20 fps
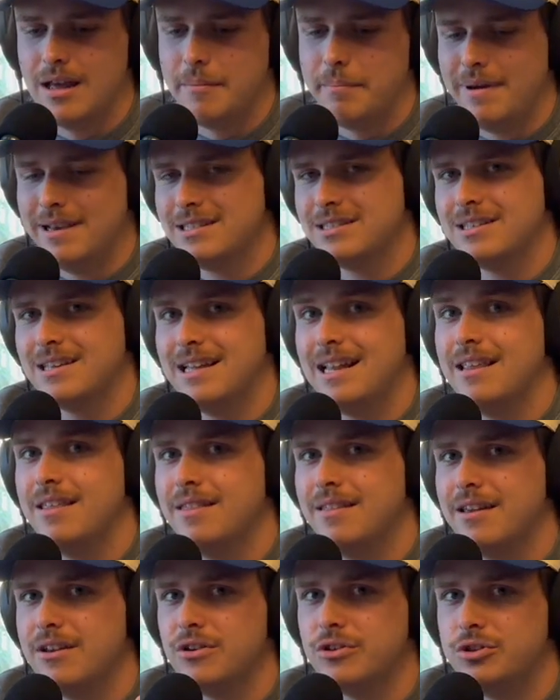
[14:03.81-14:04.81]
Basically
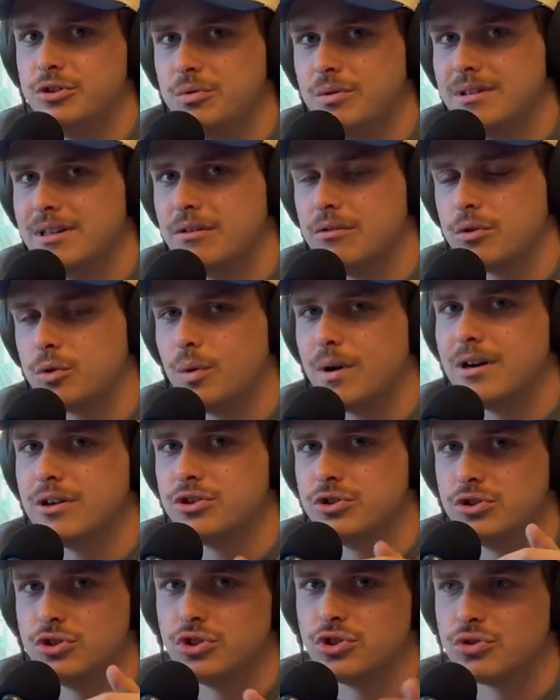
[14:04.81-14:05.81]
anything that you're doing that requires
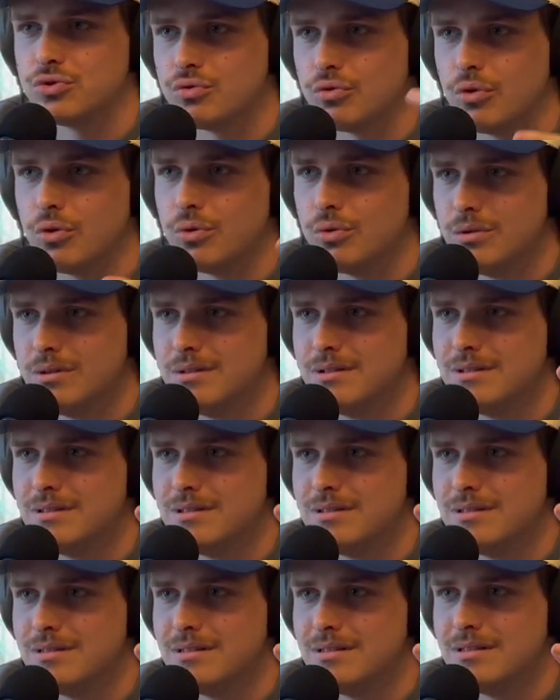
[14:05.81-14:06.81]
you to scroll
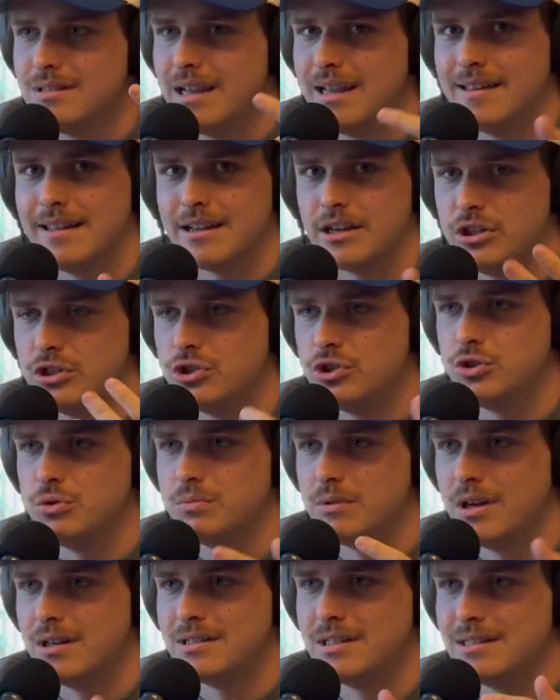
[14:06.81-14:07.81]
and like consume
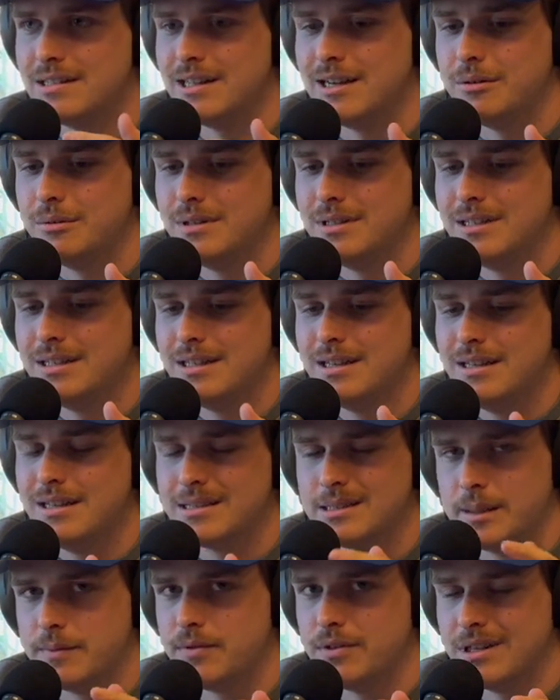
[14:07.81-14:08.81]
content that way,
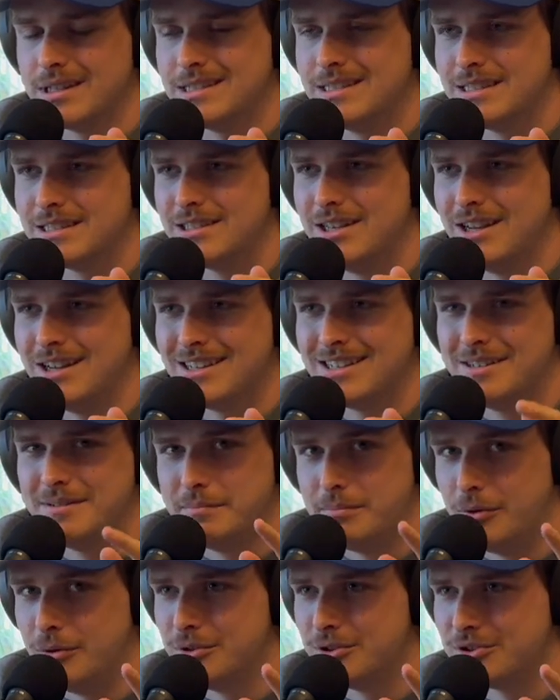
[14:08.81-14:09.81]
except for like TikTok,
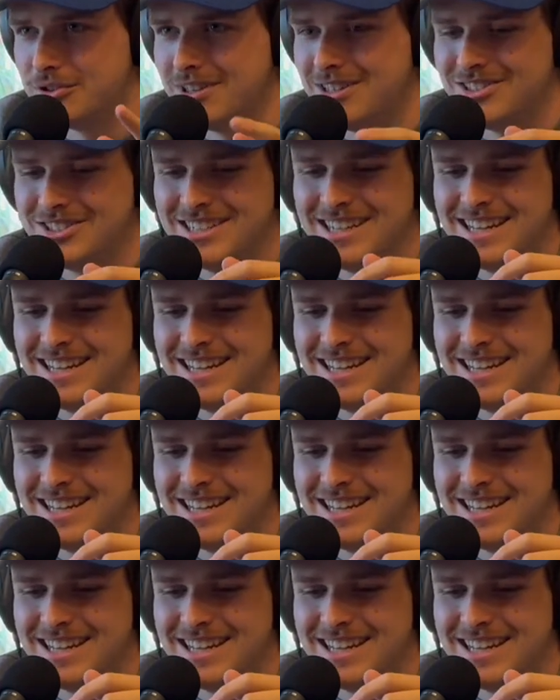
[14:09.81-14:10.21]
bold strategy.